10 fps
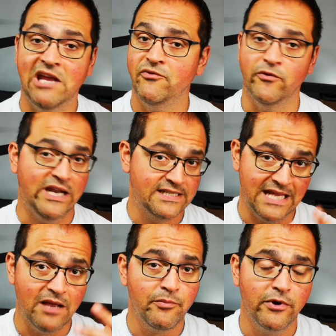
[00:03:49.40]
If, for
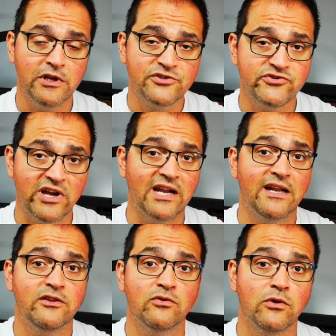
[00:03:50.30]
example, you're
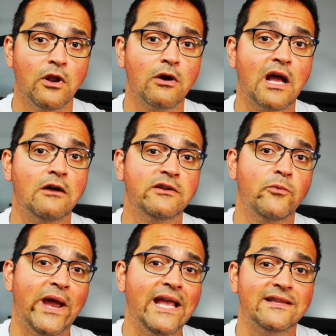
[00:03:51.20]
struggling to lock out the
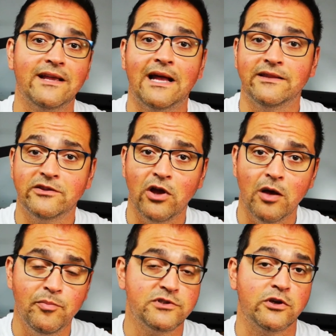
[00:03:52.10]
weight at the
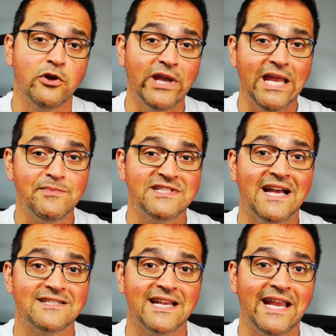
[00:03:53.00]
top, so your hips
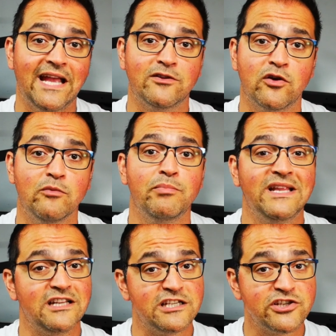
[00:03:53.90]
doesn't get
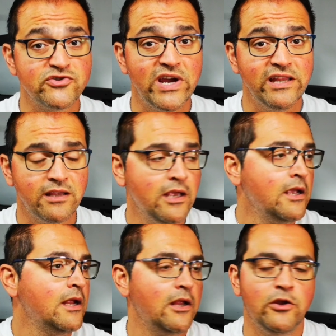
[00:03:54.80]
completely straight,
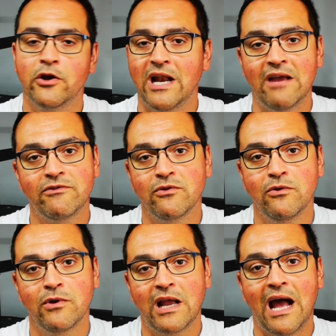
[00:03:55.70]
you're going to have to
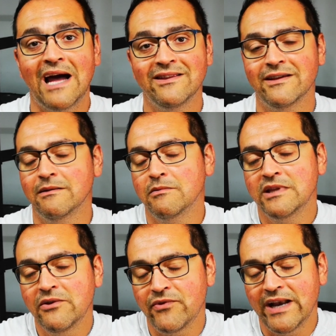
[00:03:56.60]
look at the
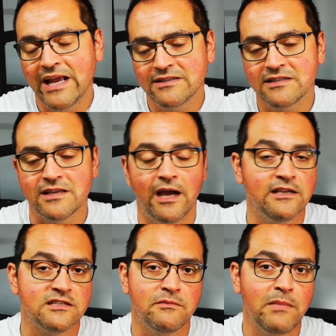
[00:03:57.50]
different
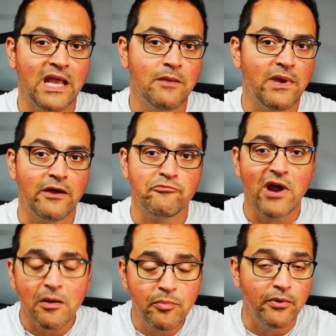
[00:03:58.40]
exercises, maybe a
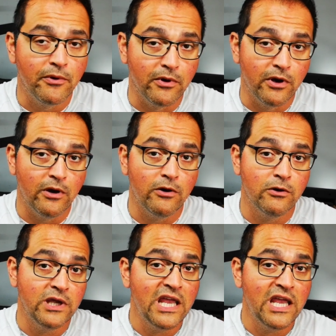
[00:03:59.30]
rack pull or